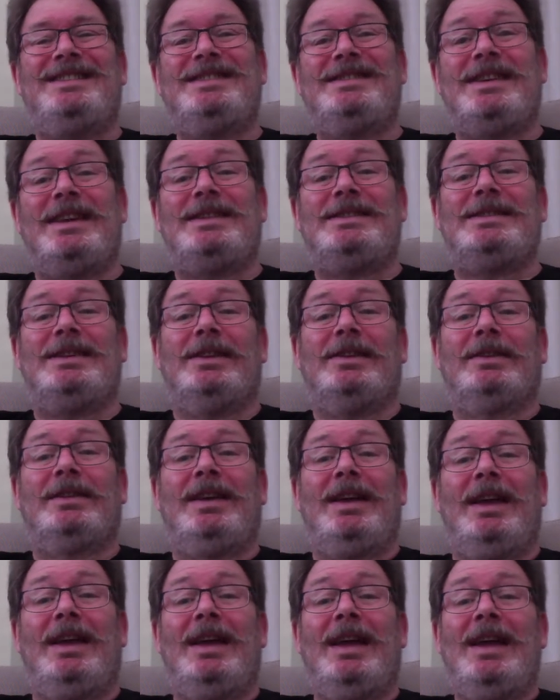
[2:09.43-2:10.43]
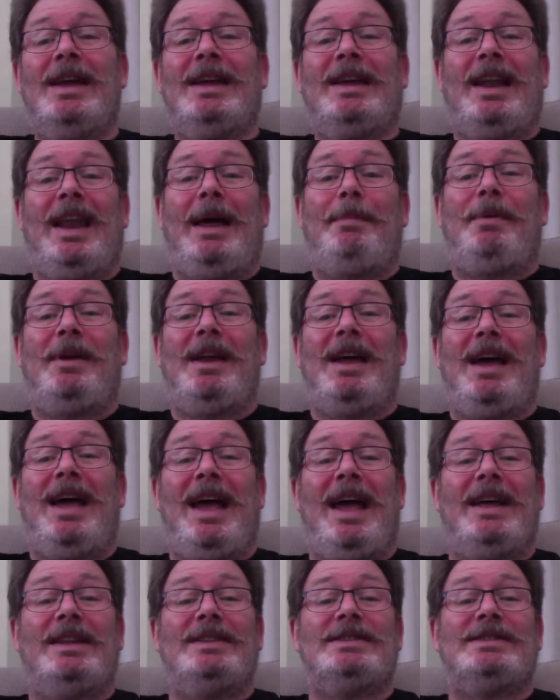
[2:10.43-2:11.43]
said Silky, clapping her
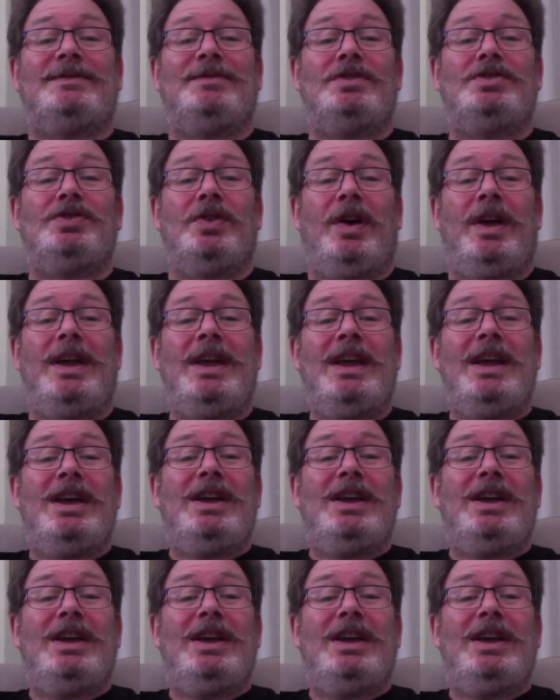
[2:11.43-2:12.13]
hands for joy.